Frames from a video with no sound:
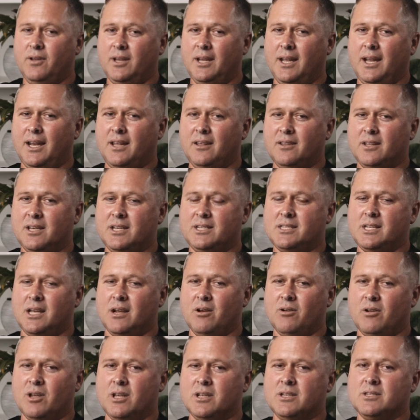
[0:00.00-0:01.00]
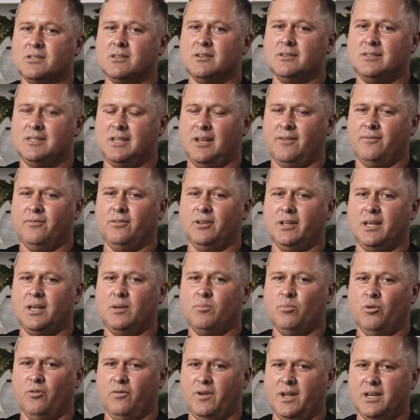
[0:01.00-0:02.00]
in any of these areas, definitely
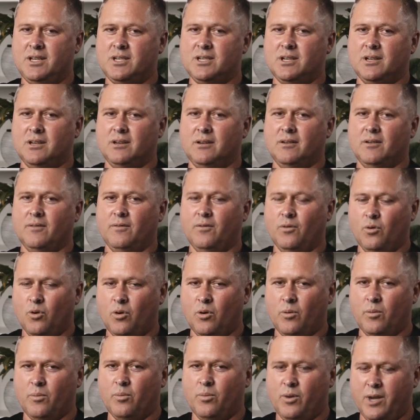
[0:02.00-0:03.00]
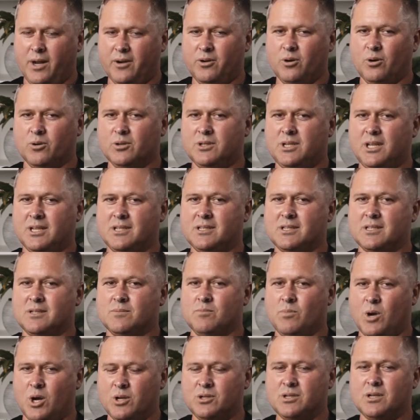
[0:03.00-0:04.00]
prevention for brown dog ticks is
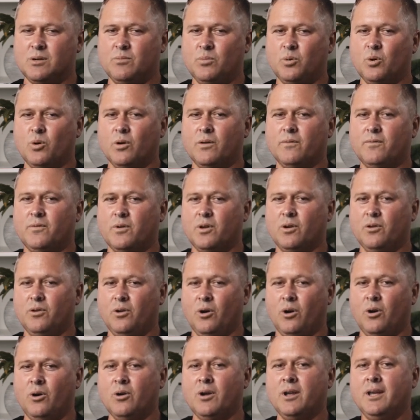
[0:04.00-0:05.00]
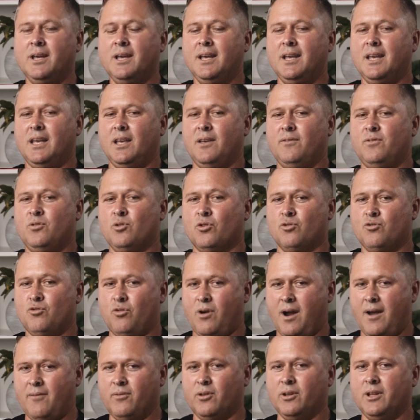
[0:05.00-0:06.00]
most important for your dog. If you're
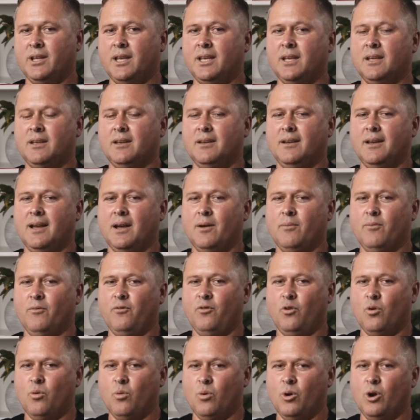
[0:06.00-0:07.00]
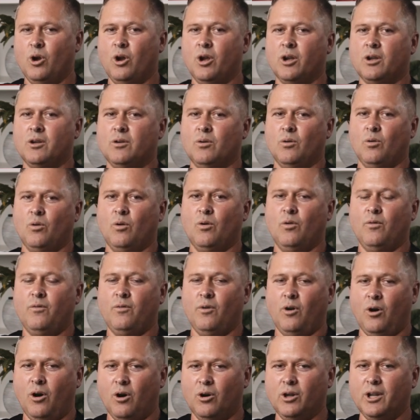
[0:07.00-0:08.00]
traveling for work or
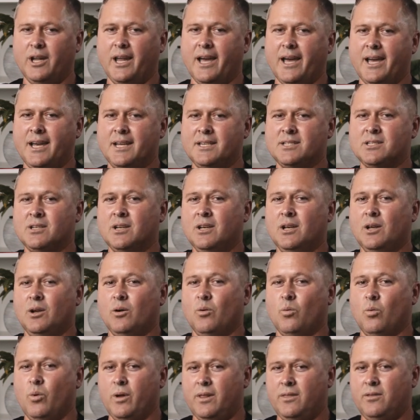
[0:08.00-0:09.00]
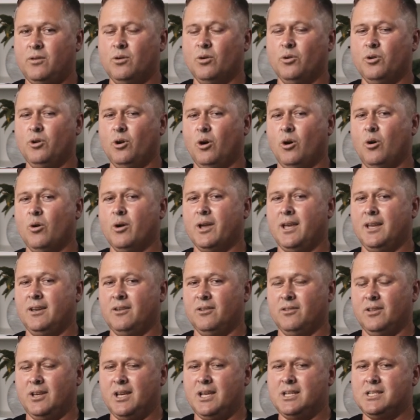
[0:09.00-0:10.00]
for holidays with your dog into
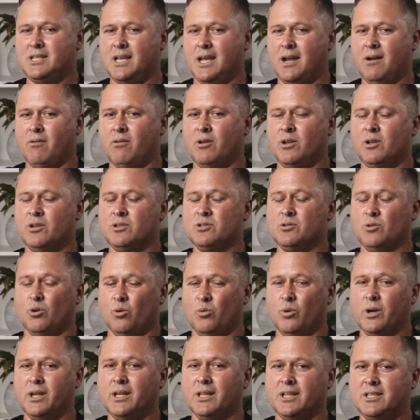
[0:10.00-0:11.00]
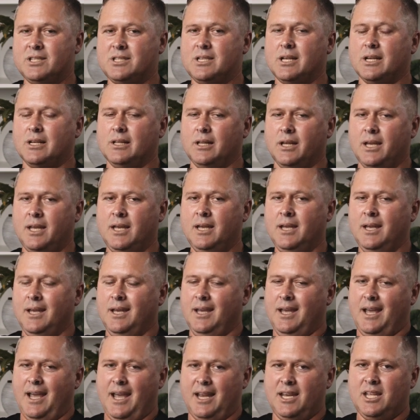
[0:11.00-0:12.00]
these areas, or realistically
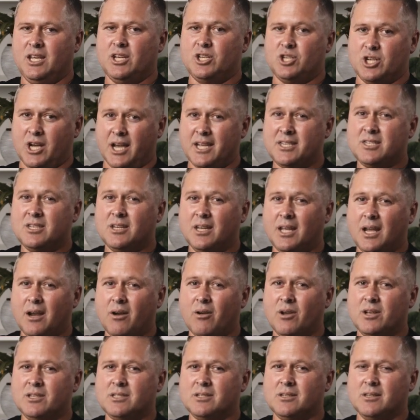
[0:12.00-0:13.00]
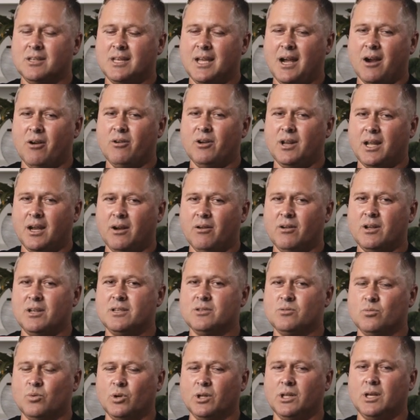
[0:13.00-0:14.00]
any adjacent areas to the current
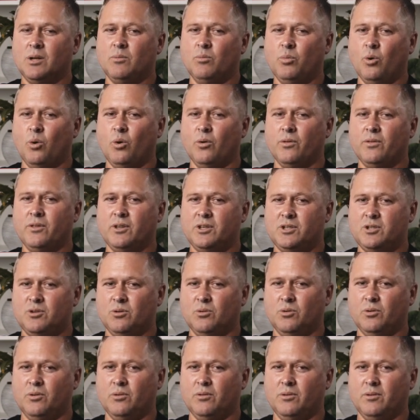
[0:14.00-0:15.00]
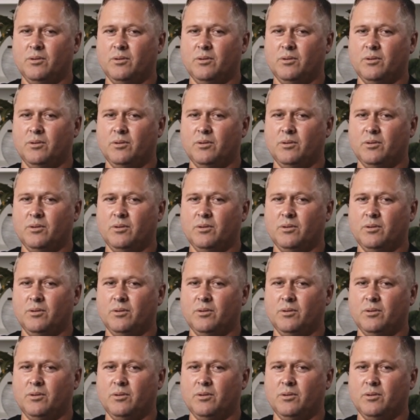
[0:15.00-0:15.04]
areas, really important that your